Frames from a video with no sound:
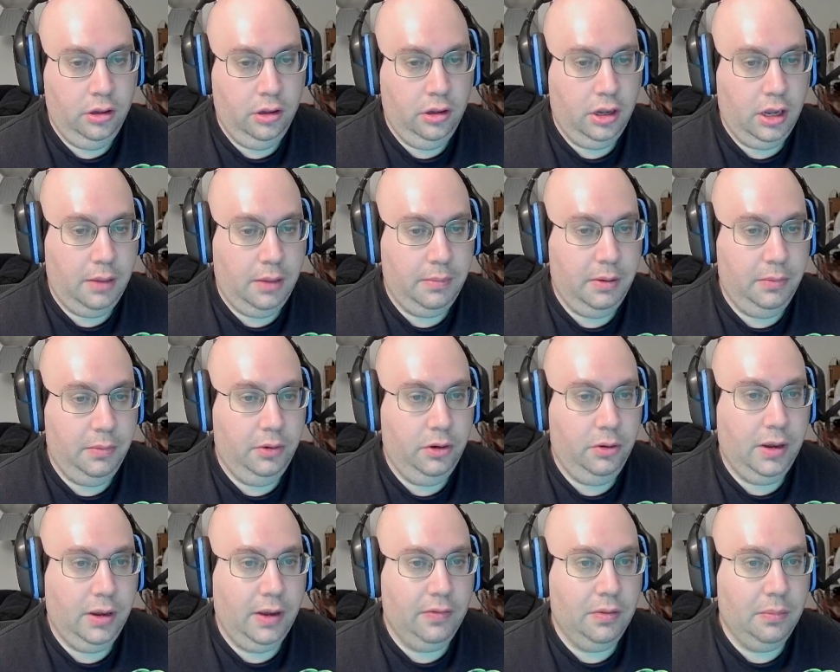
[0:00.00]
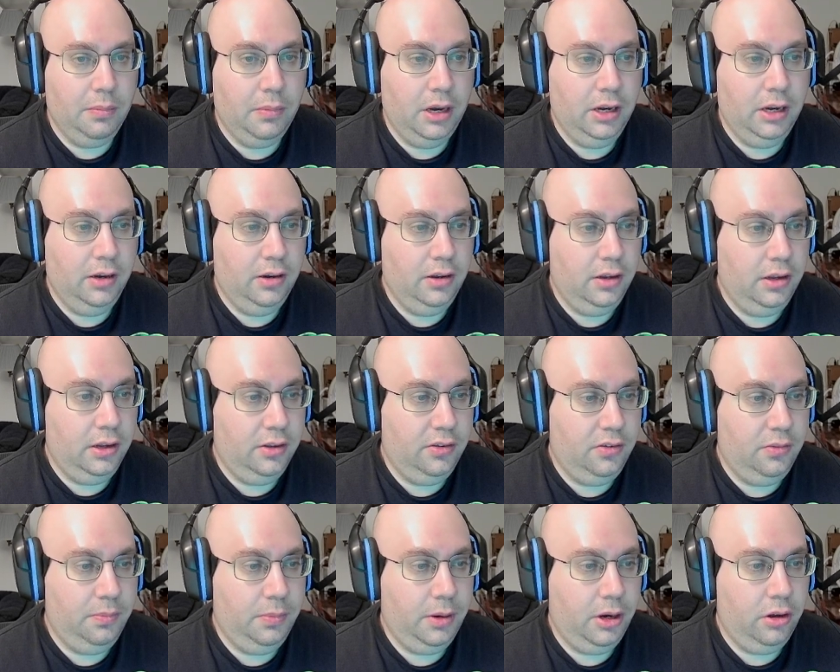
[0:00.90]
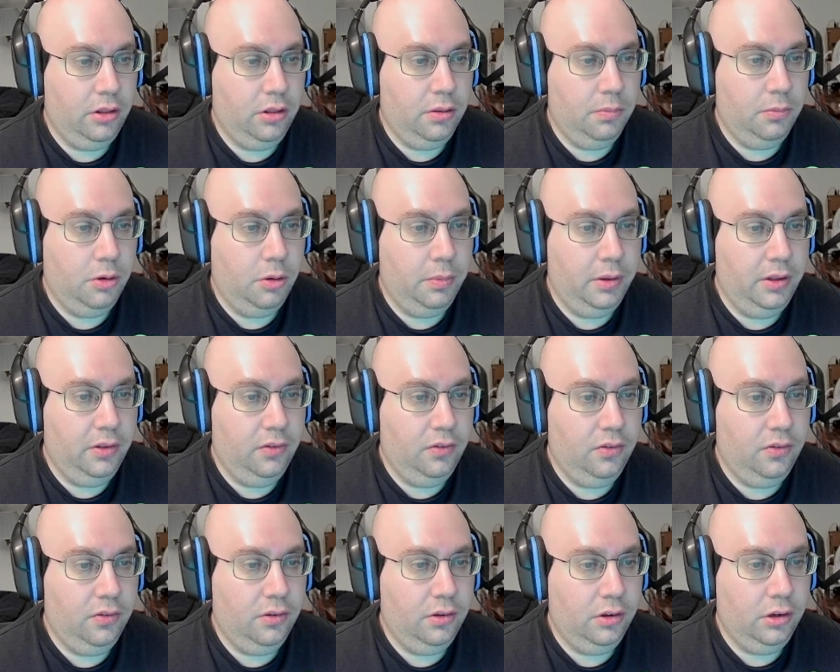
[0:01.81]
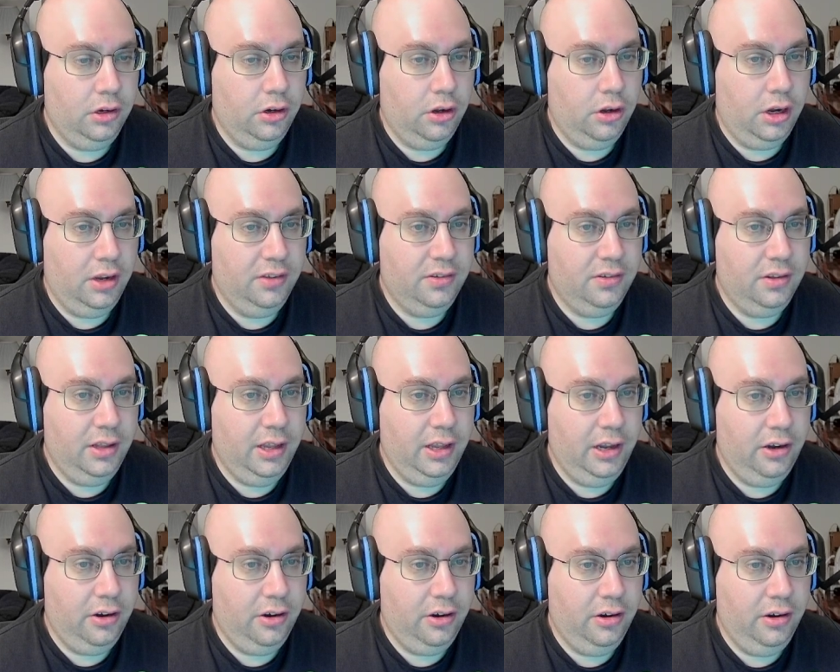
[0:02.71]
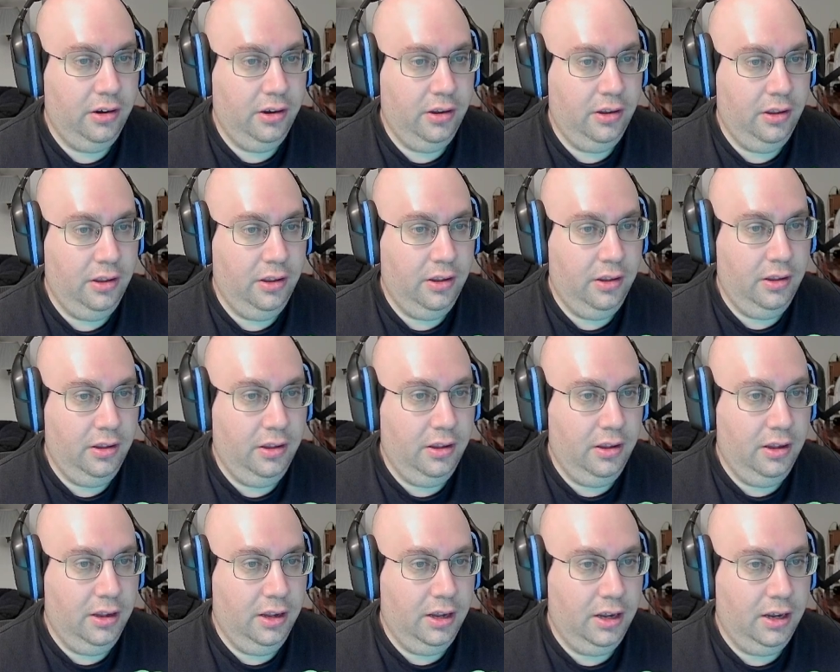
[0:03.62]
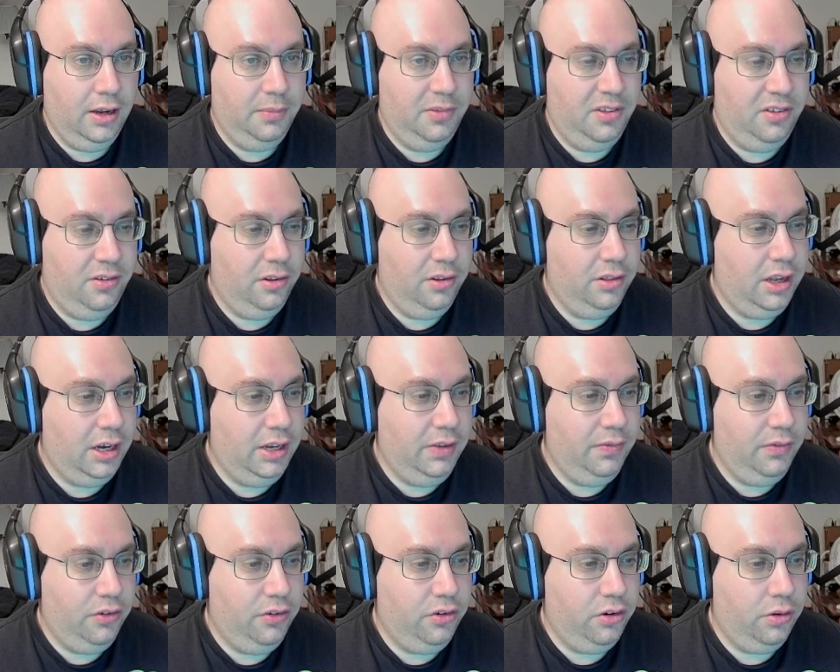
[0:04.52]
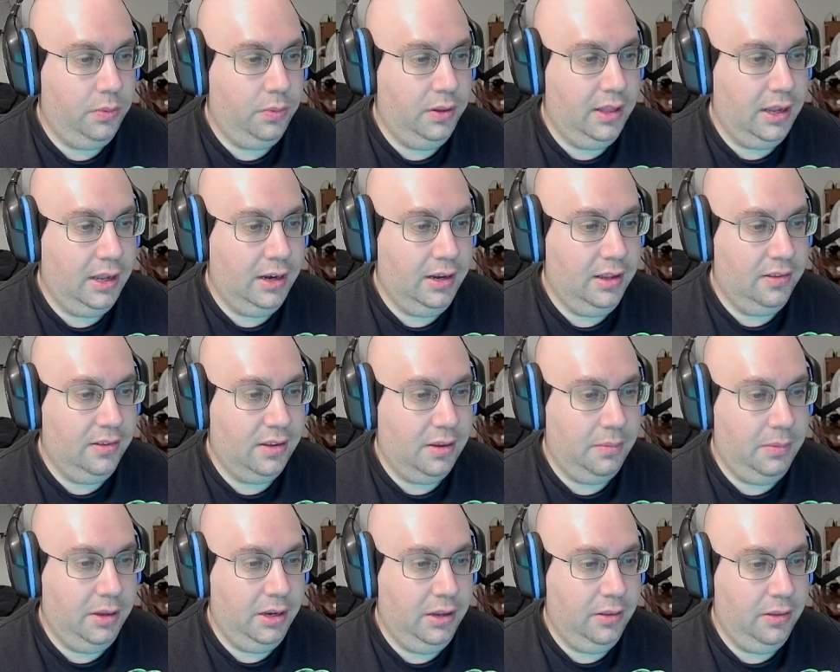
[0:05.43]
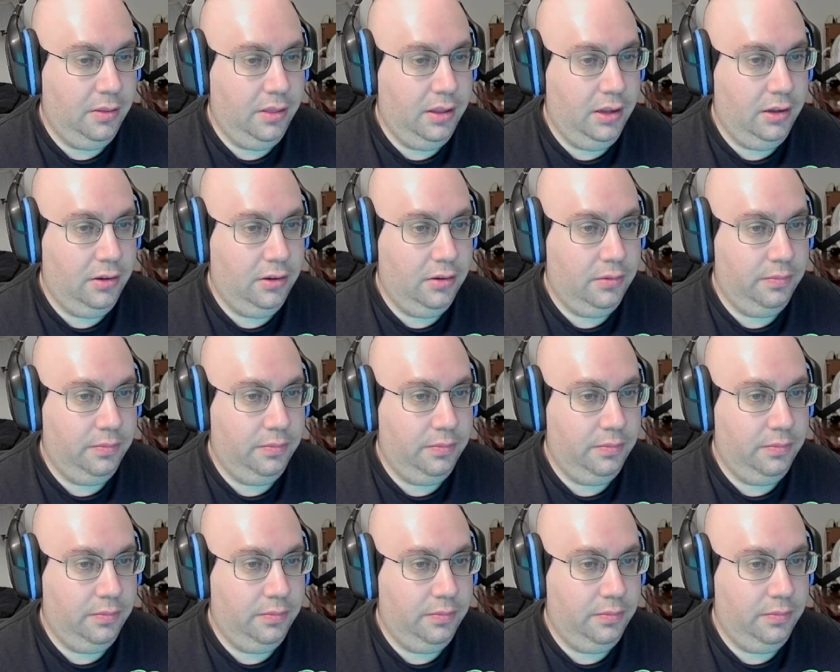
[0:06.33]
I mean, we do have the money to spare at the moment. An oscillator. I'm still not even sure what that is. I mean, you'd think